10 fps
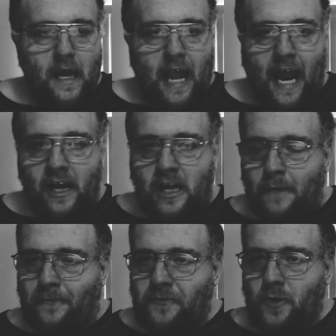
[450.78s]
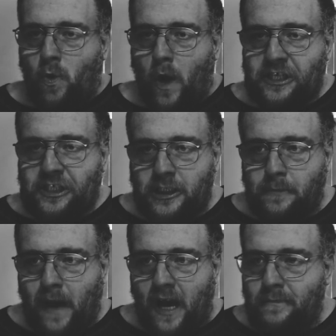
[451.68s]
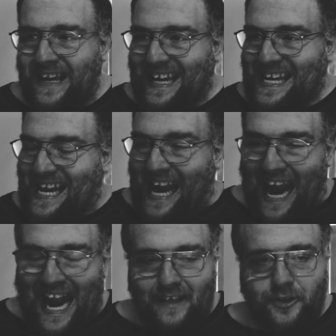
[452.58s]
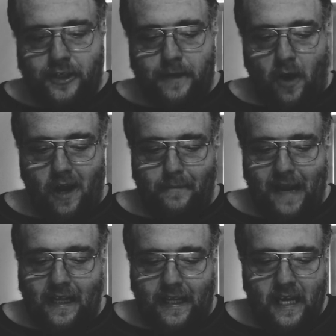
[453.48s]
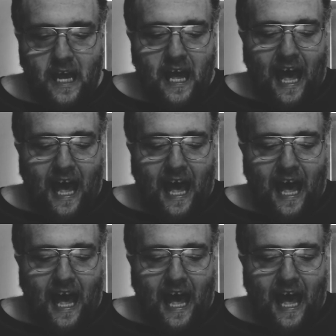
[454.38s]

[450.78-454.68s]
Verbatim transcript: Had a couple few questions about him. He answered them automatically.